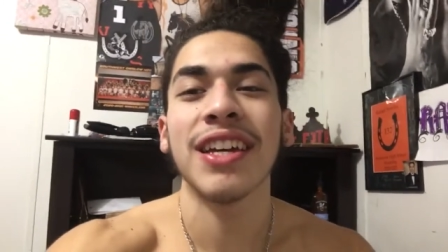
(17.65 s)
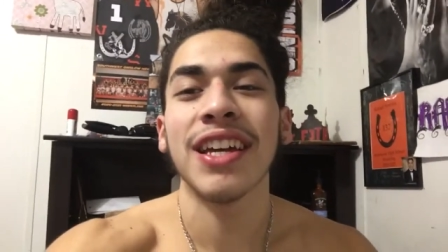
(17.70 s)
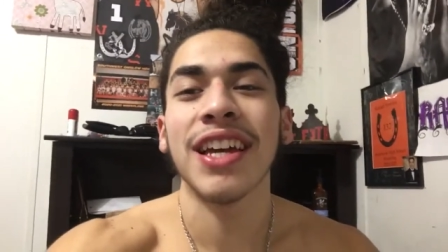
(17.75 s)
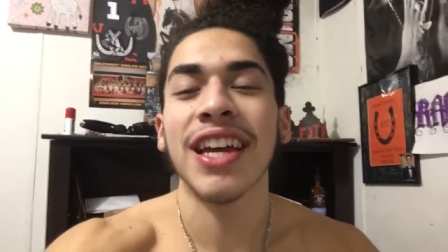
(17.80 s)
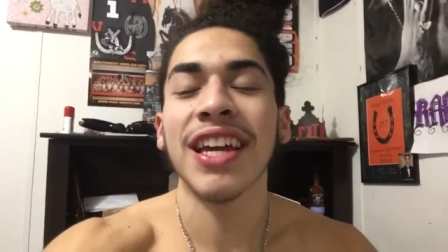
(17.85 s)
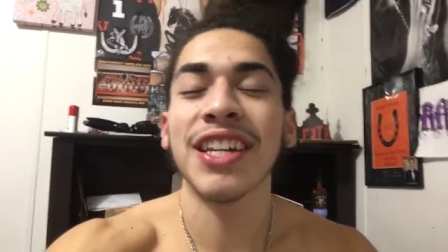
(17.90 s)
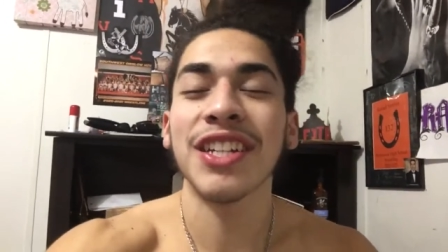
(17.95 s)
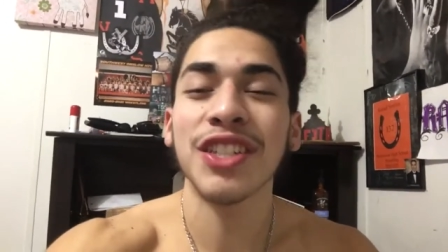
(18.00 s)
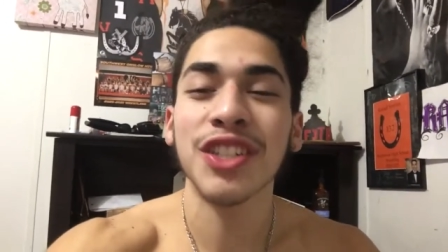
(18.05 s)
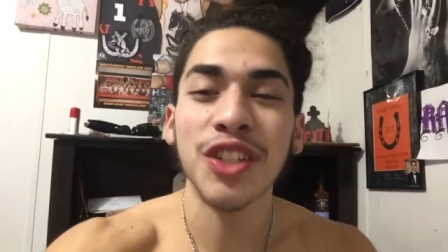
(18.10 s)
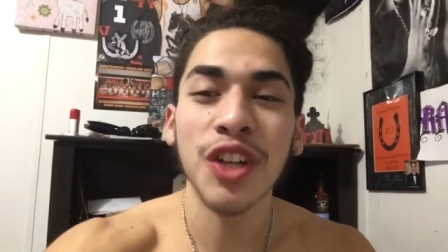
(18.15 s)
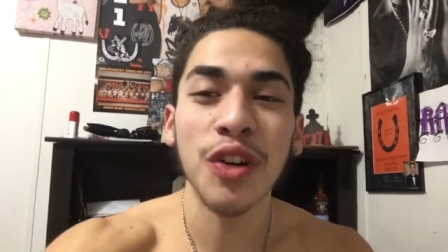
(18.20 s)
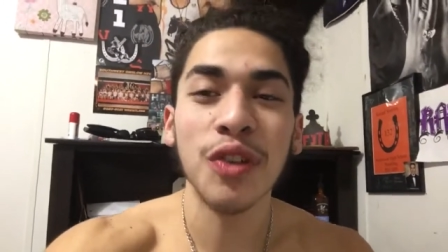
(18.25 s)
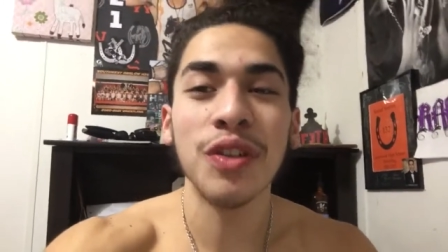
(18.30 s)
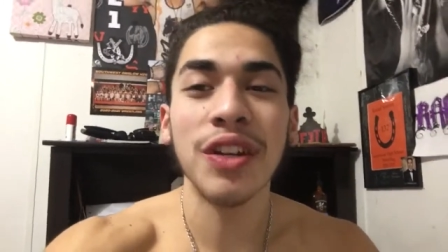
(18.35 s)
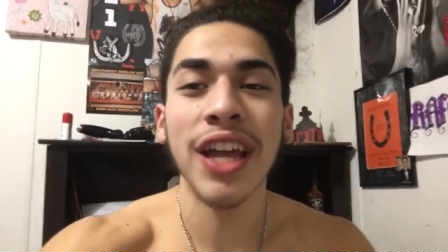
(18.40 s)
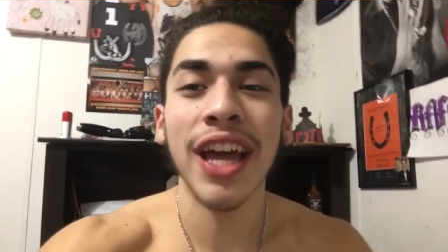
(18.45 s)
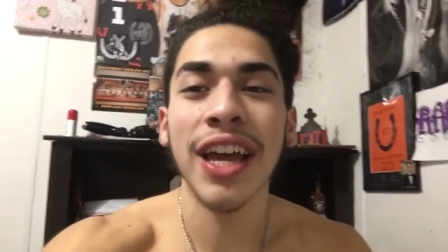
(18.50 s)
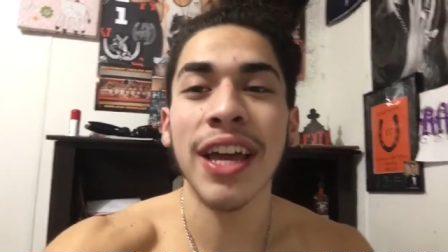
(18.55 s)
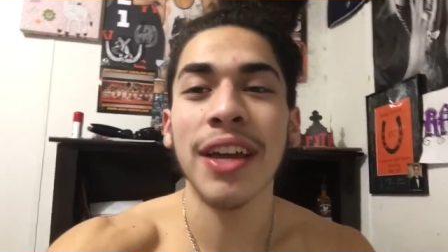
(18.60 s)
It is your
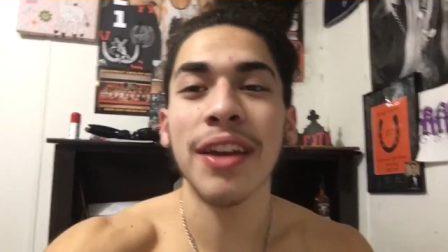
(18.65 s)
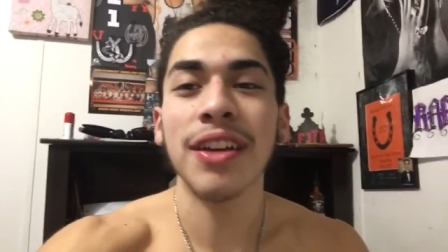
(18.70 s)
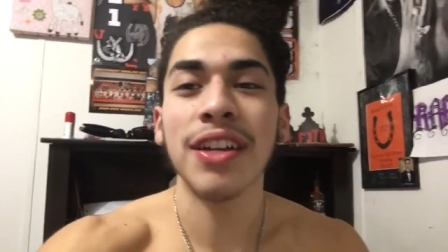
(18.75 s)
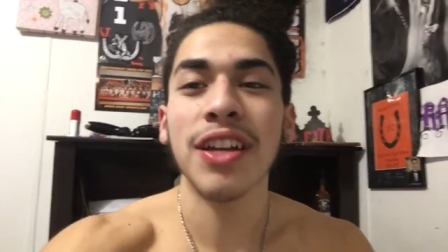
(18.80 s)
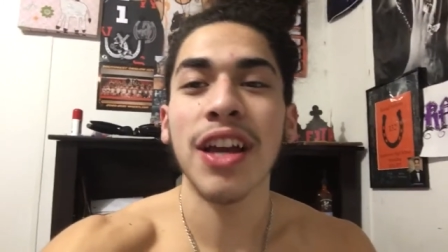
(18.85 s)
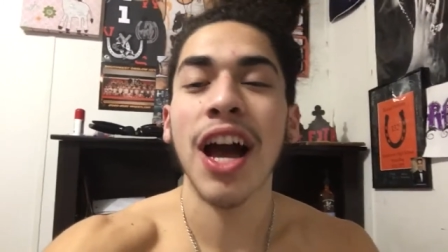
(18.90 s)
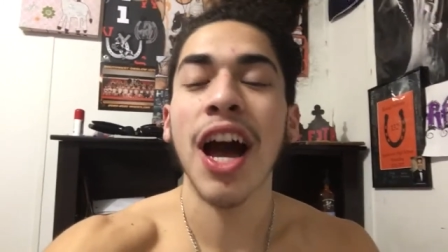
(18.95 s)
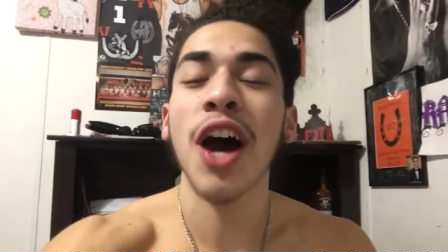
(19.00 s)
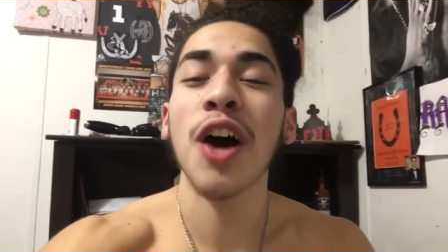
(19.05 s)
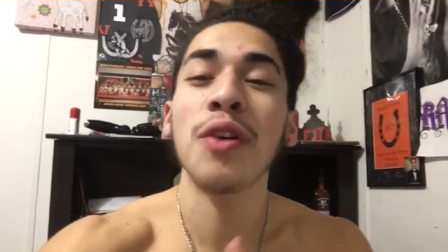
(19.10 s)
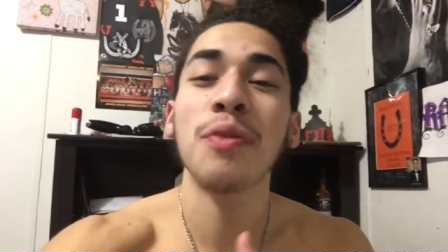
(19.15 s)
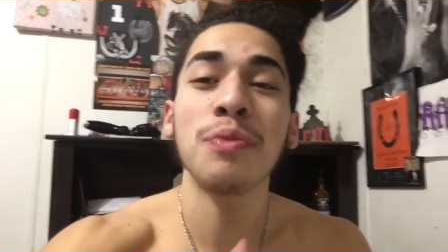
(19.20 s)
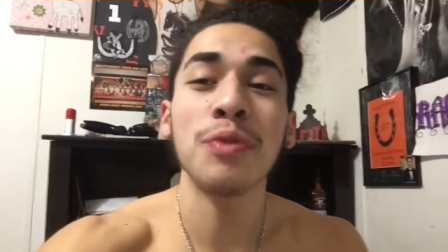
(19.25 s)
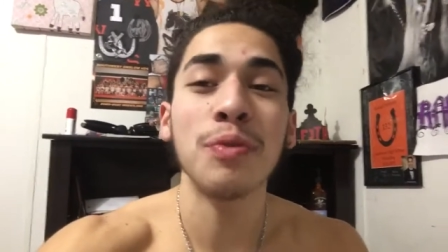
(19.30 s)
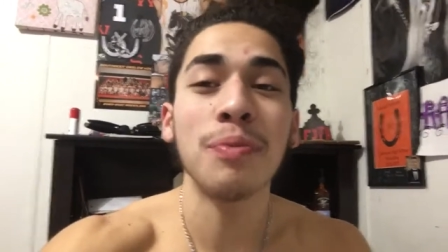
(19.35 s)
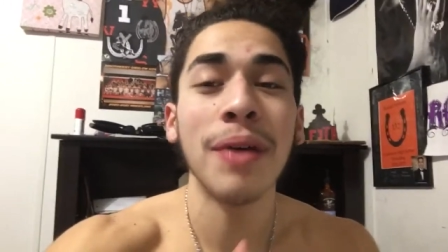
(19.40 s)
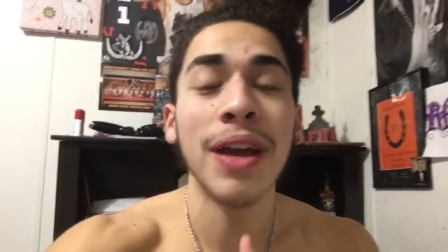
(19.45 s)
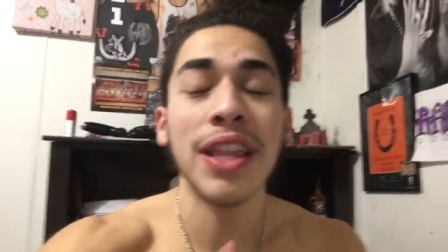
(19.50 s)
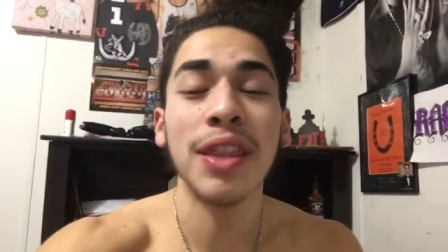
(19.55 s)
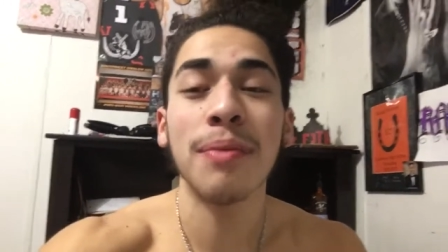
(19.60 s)
day. I hope you
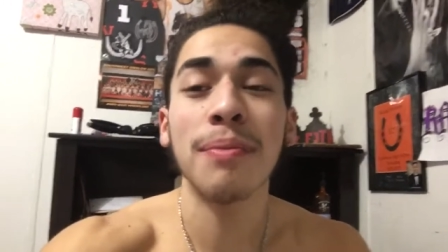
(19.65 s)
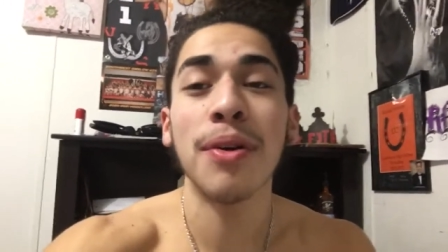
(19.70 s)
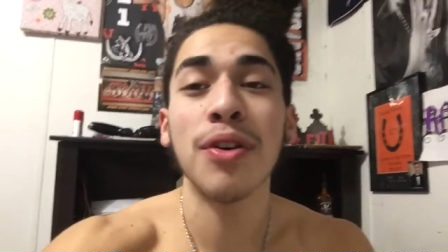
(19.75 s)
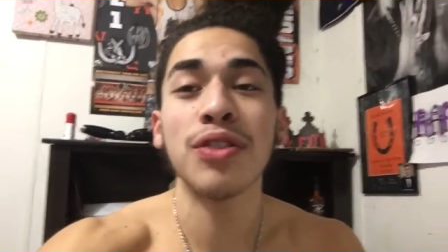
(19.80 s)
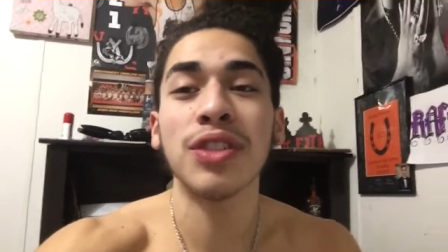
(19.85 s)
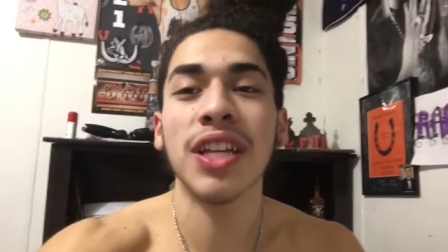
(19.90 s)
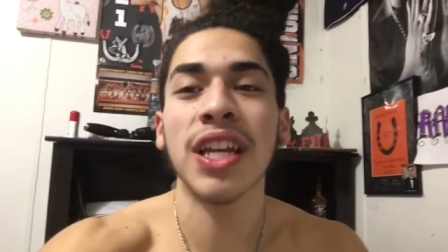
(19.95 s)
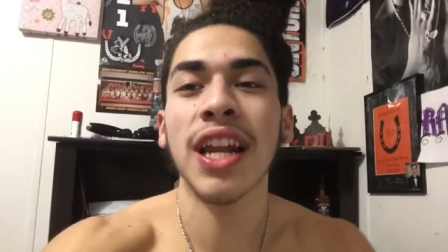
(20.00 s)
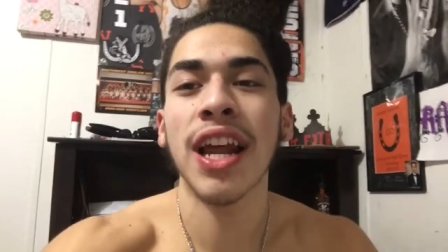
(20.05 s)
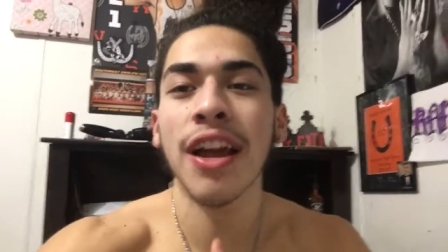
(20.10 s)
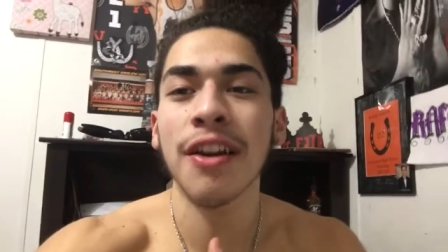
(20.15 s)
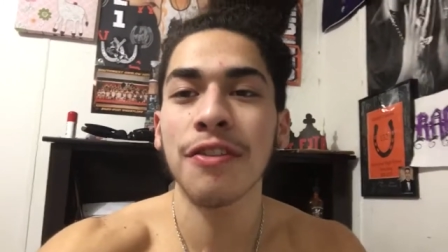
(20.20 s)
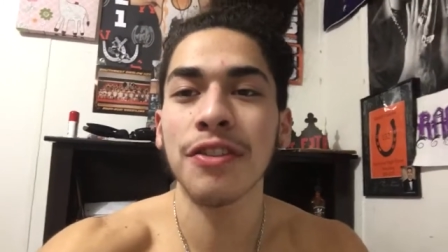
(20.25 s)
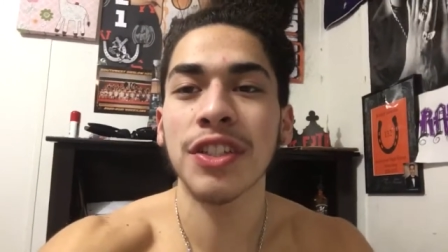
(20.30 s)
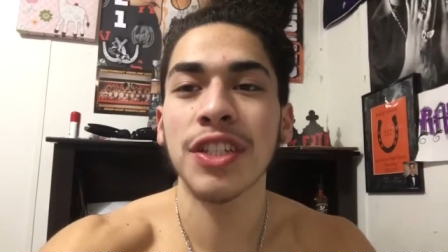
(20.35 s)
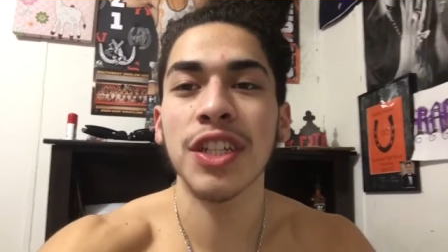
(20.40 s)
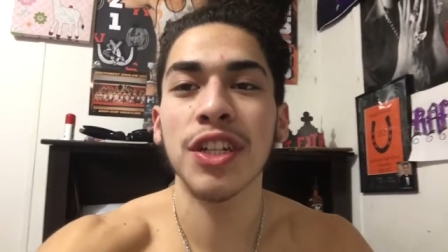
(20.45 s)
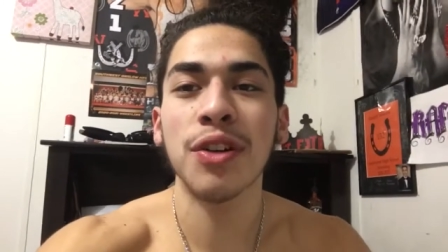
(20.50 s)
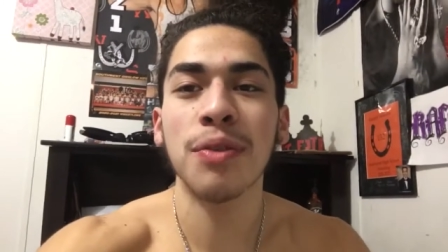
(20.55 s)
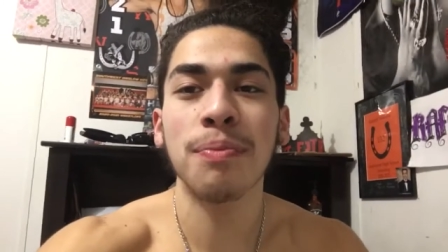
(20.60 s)
made the most out of every
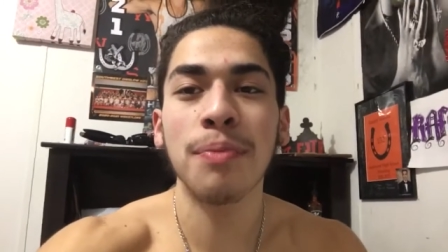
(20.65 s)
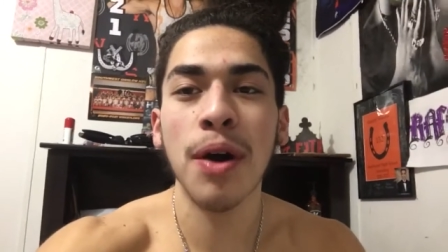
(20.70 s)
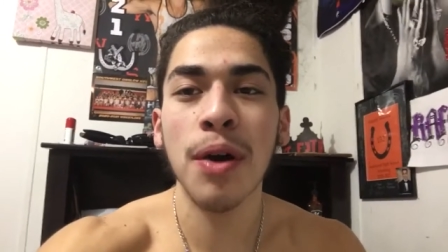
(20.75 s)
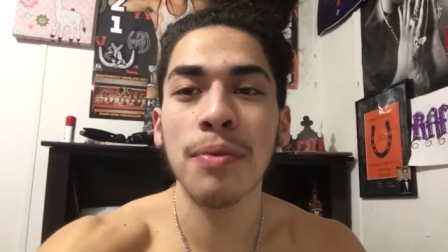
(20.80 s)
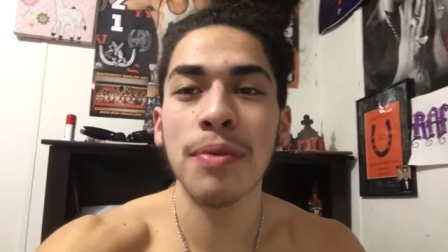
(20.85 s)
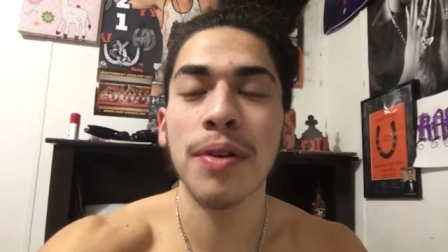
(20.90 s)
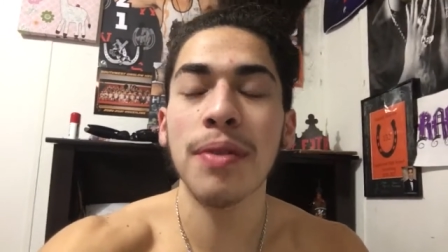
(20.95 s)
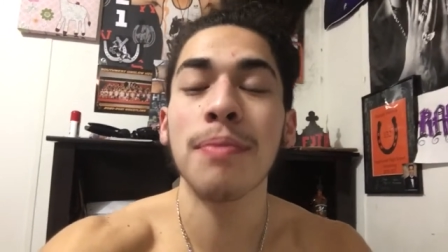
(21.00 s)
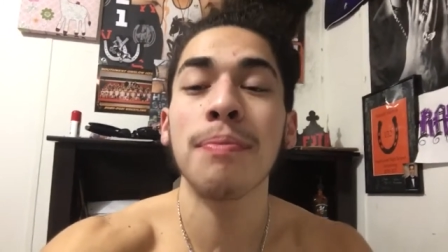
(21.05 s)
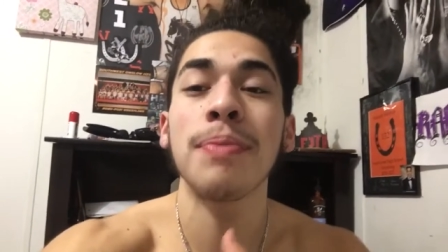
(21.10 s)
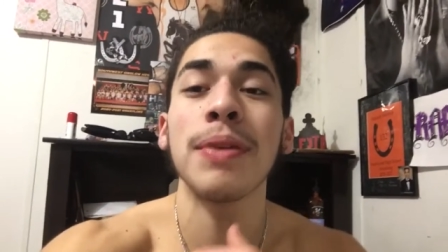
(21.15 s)
single moment.